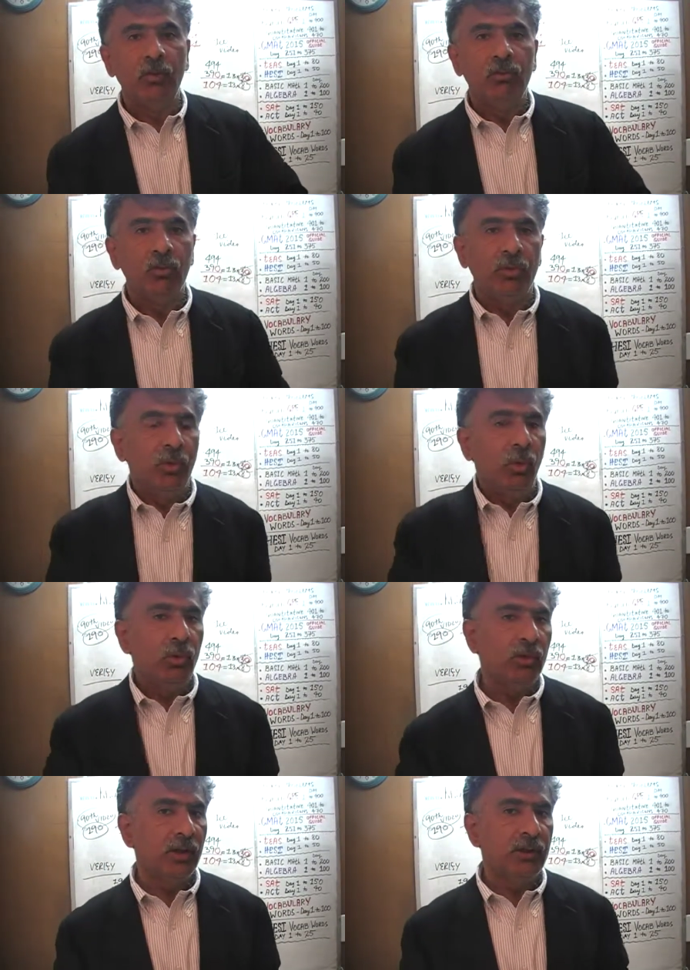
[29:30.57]
So
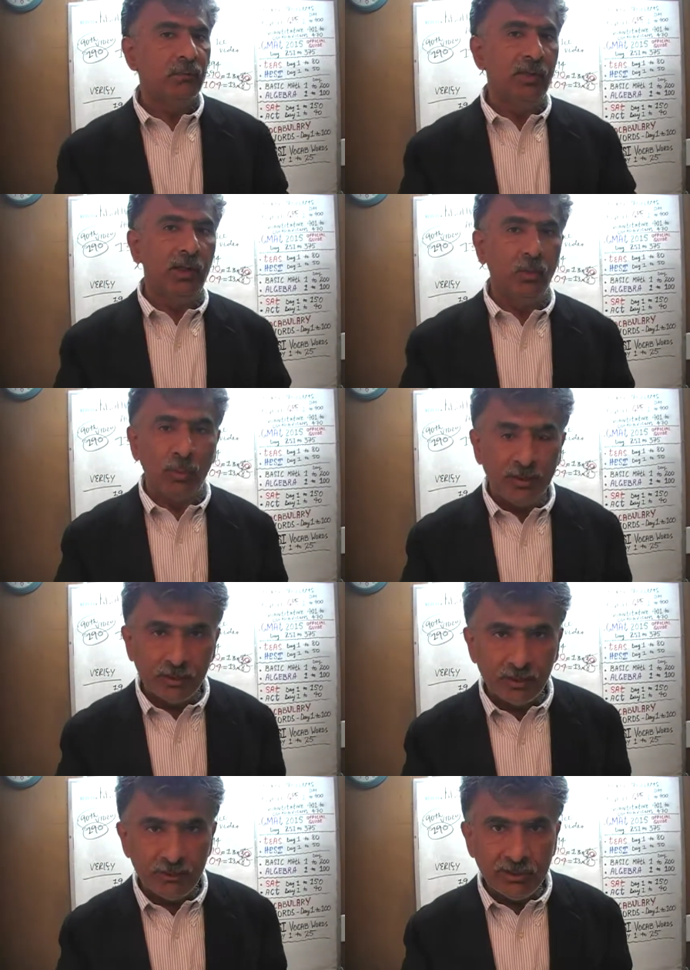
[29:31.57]
altogether we'll have
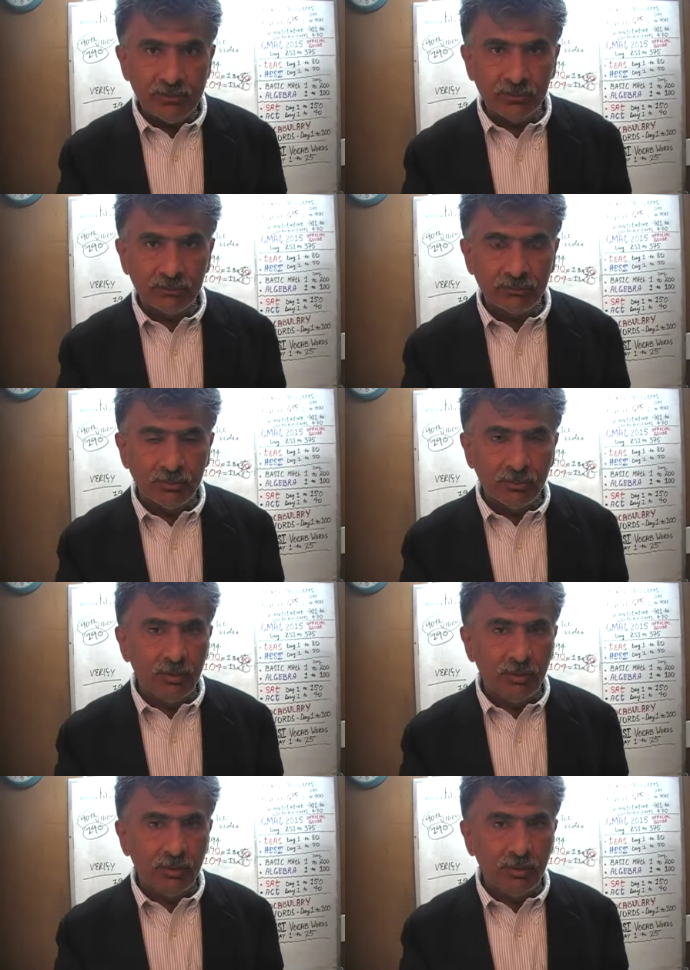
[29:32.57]
100 videos